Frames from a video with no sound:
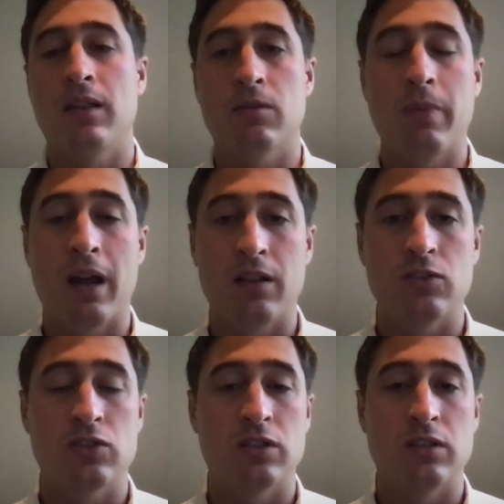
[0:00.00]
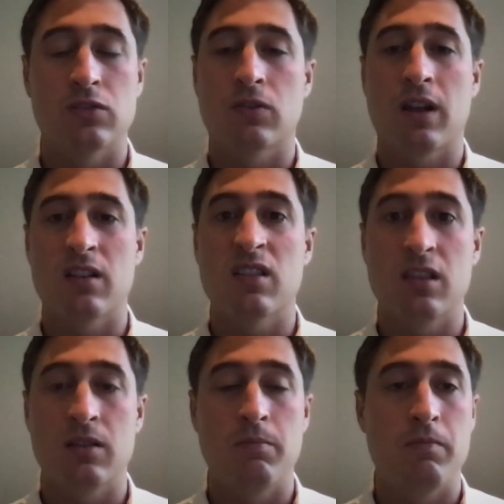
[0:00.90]
balance sheet, so kind
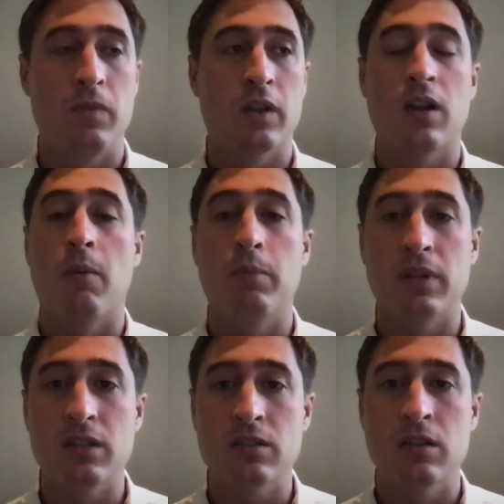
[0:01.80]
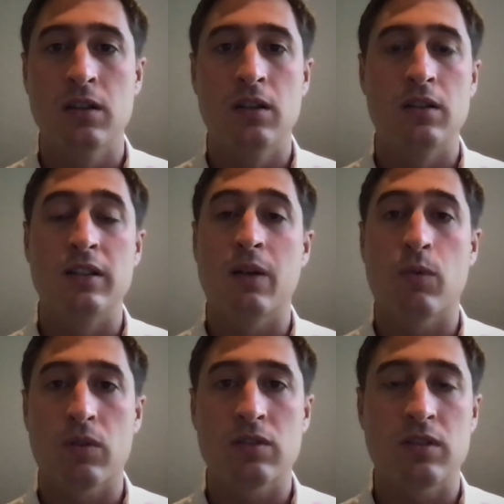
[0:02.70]
of the company's net
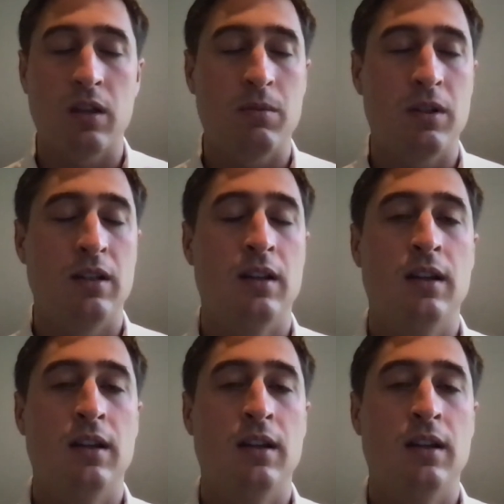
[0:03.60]
worth statement,